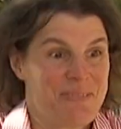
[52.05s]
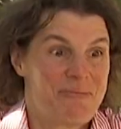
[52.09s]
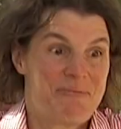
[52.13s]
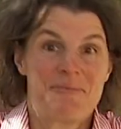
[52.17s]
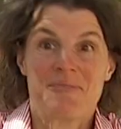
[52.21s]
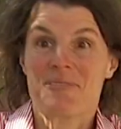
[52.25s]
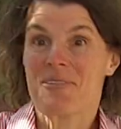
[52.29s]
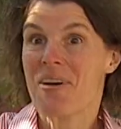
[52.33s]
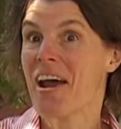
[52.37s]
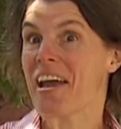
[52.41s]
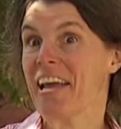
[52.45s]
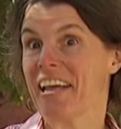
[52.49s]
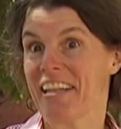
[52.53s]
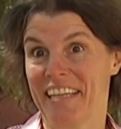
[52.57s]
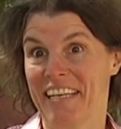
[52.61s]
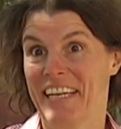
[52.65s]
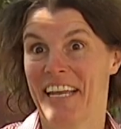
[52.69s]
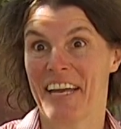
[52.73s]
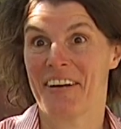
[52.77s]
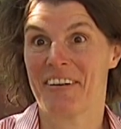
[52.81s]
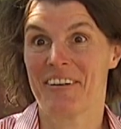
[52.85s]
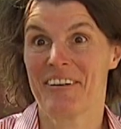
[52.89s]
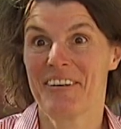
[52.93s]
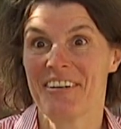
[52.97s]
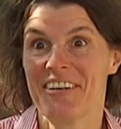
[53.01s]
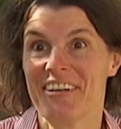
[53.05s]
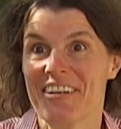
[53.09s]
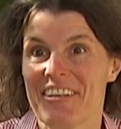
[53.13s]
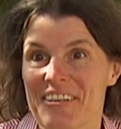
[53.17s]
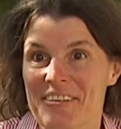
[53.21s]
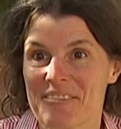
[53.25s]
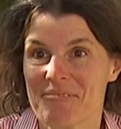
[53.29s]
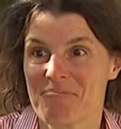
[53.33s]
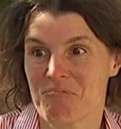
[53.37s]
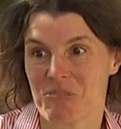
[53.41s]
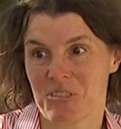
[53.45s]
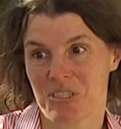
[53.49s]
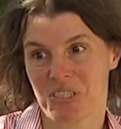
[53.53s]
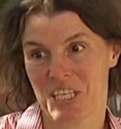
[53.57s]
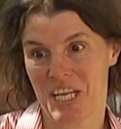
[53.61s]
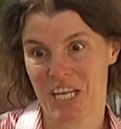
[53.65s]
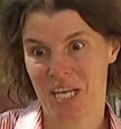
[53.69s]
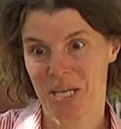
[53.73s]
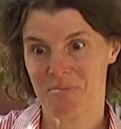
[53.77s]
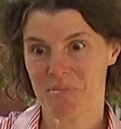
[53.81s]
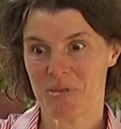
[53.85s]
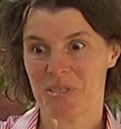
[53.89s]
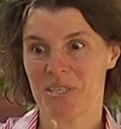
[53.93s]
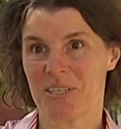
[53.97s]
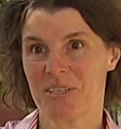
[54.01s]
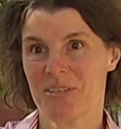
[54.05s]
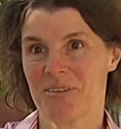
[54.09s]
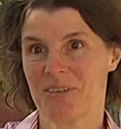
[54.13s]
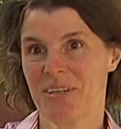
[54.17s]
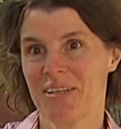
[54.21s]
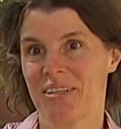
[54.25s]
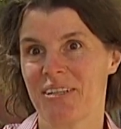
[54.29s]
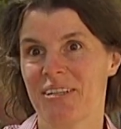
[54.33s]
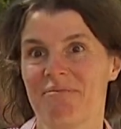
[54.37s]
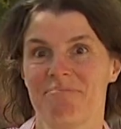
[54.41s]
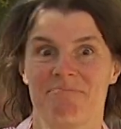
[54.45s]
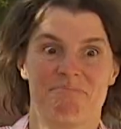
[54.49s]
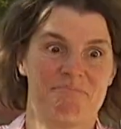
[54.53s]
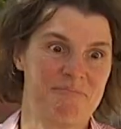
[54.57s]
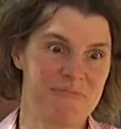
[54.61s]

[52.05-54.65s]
trial and error. You just take a material,